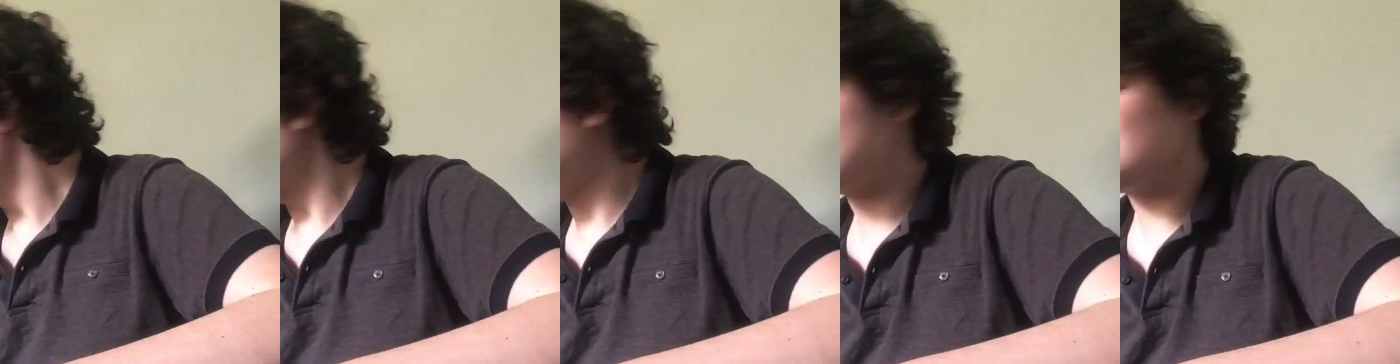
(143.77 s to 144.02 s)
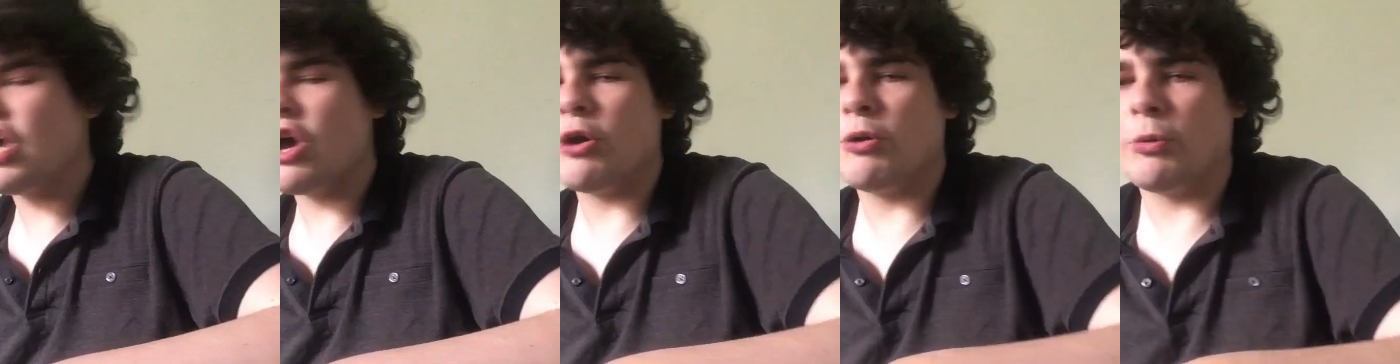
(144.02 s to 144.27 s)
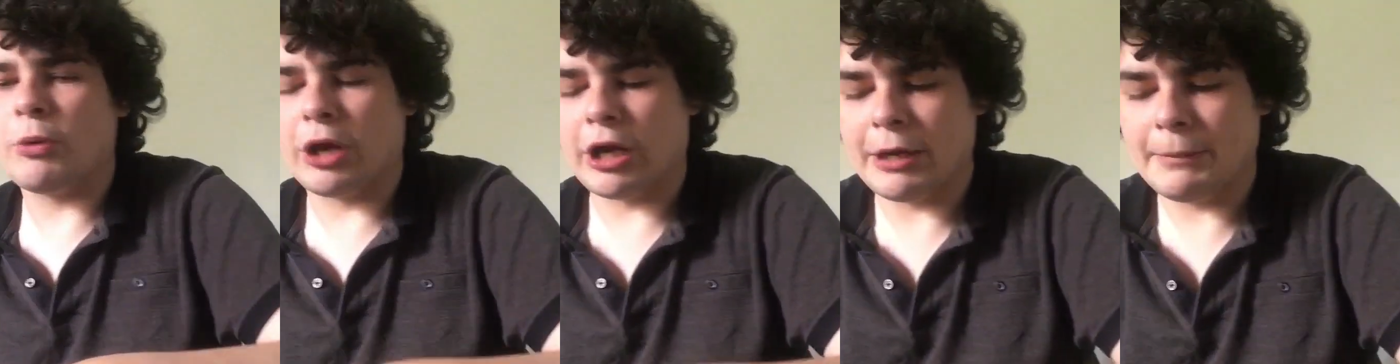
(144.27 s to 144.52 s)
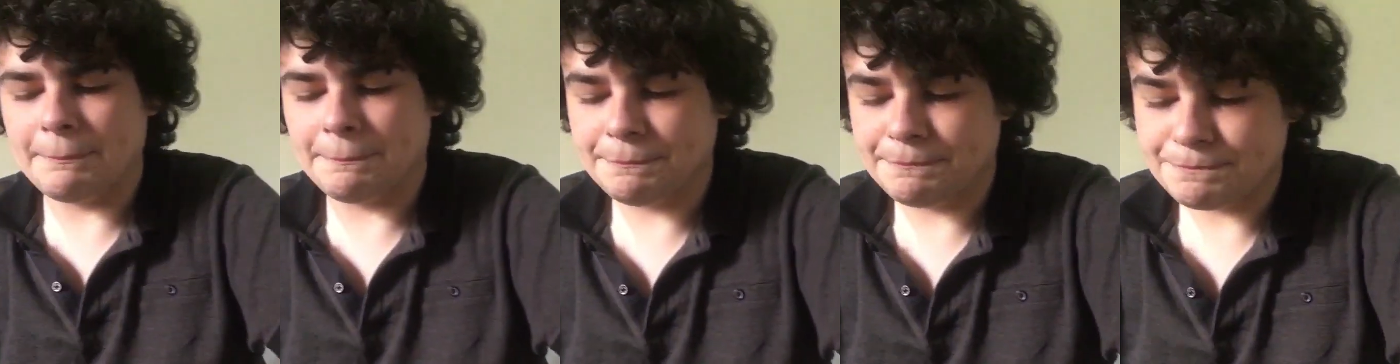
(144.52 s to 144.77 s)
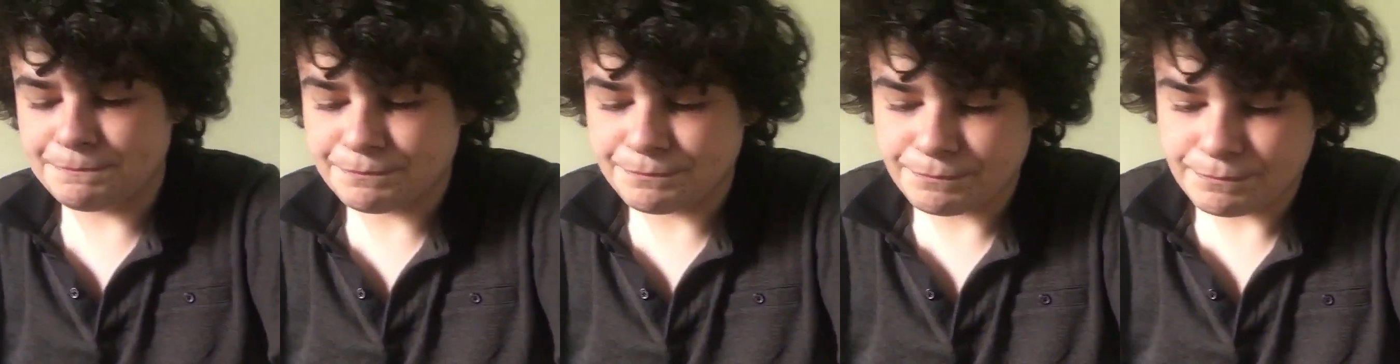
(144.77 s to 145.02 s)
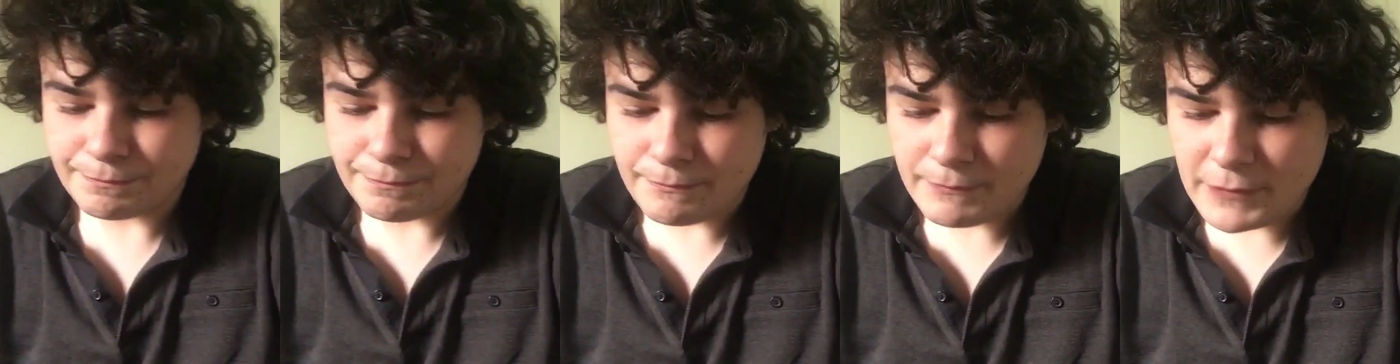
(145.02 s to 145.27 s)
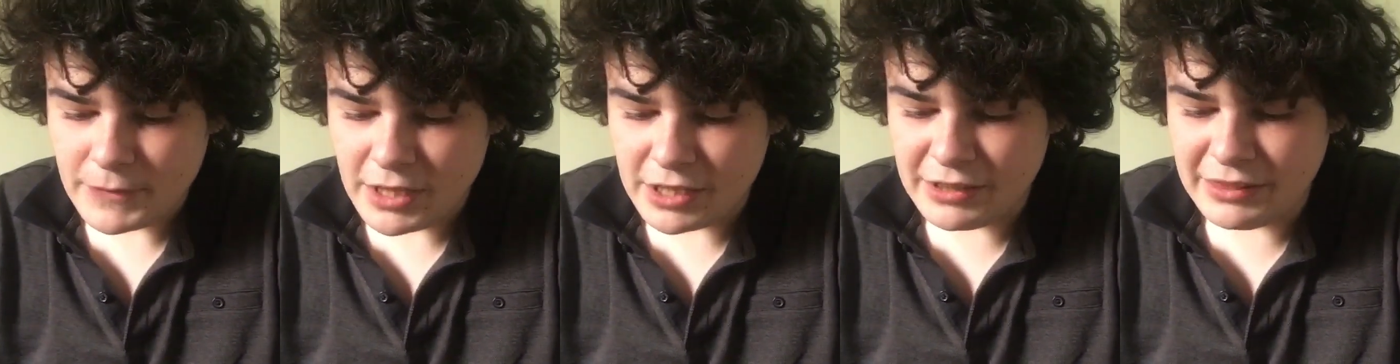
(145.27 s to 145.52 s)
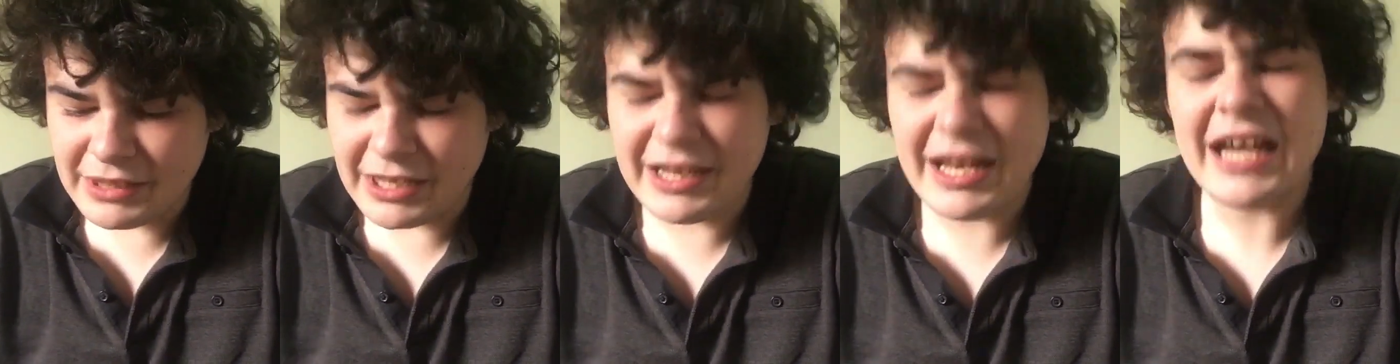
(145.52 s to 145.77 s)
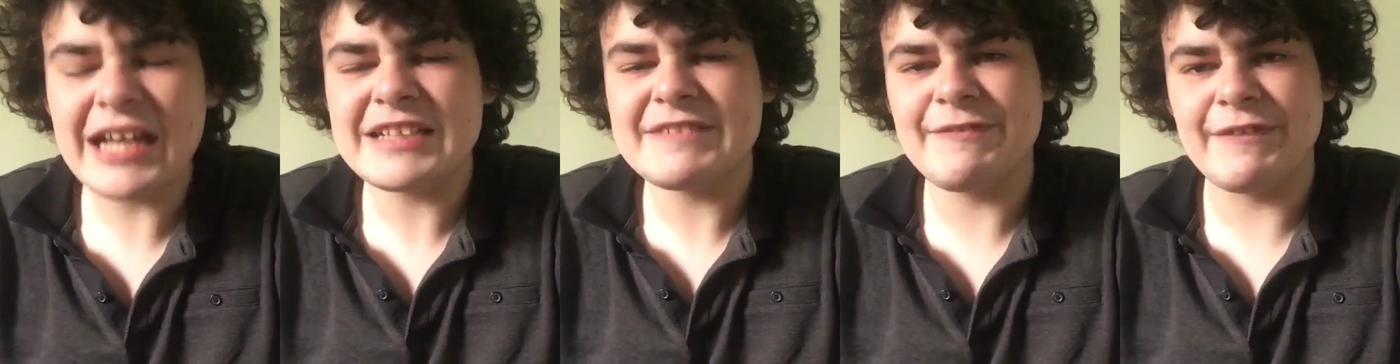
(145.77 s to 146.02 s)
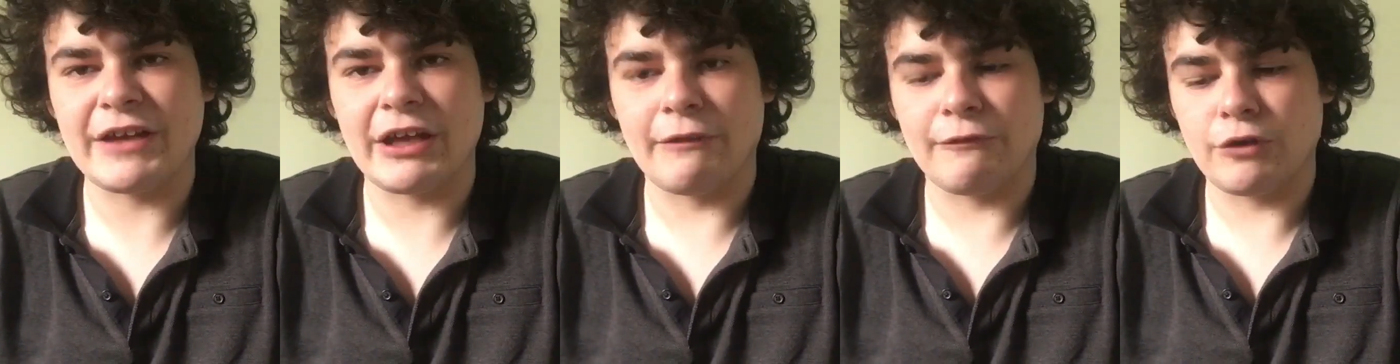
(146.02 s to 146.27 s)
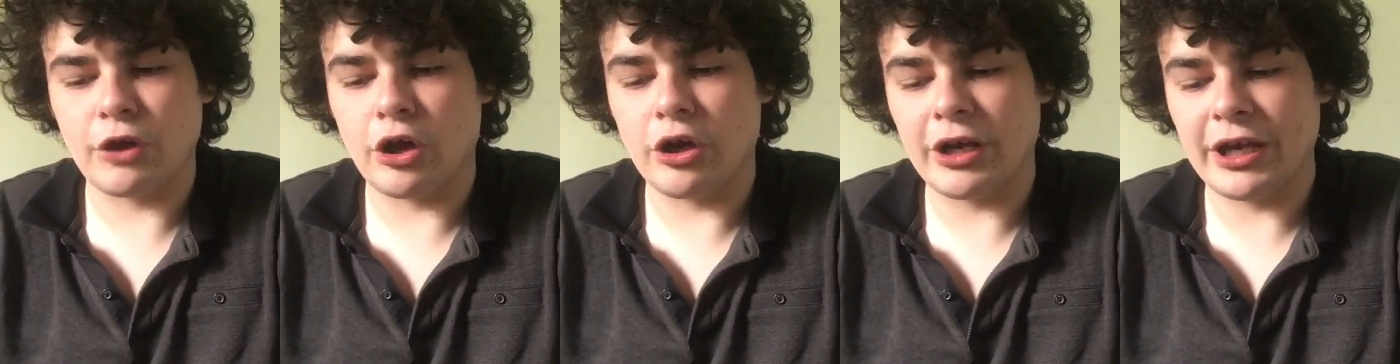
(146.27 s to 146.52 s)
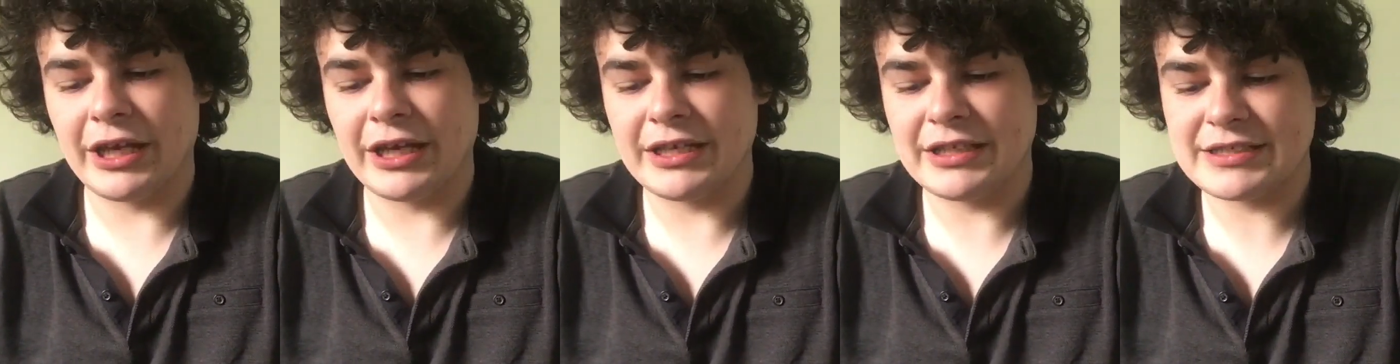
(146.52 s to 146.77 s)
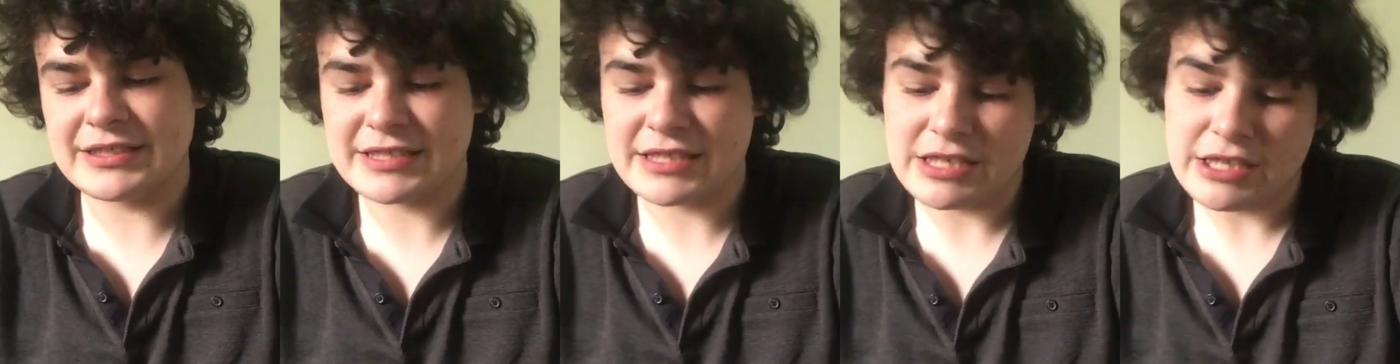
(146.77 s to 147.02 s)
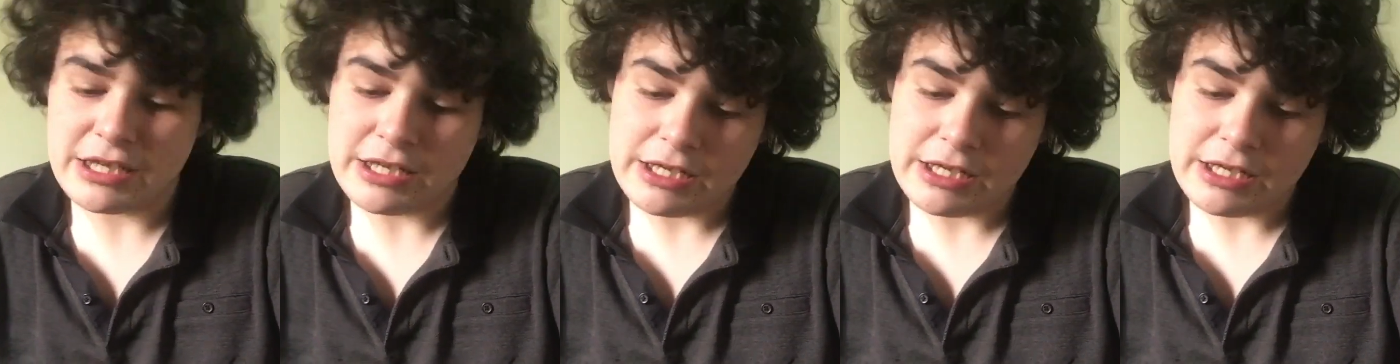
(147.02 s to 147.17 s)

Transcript: So um, the next thing I've got is